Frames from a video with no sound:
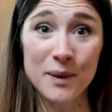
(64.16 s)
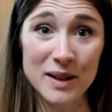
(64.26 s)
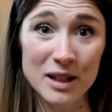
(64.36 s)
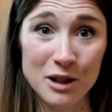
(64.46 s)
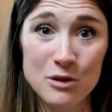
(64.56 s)

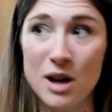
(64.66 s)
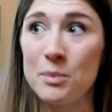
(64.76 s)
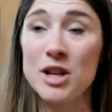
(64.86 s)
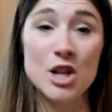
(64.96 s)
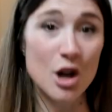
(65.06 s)
even a new job,
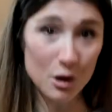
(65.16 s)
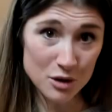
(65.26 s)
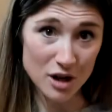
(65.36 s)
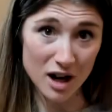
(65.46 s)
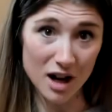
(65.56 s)
but no
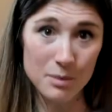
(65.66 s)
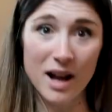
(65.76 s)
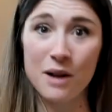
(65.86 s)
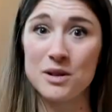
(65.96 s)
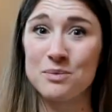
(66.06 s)
job.
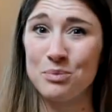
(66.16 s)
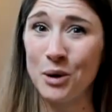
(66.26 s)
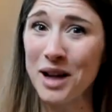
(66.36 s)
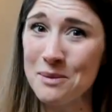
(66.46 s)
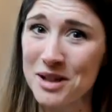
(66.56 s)
I was
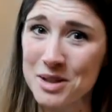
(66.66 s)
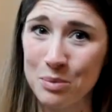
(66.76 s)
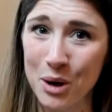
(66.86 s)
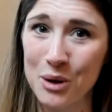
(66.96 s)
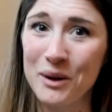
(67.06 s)
pretty much
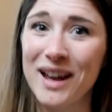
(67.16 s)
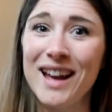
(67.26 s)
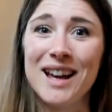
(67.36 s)
broke,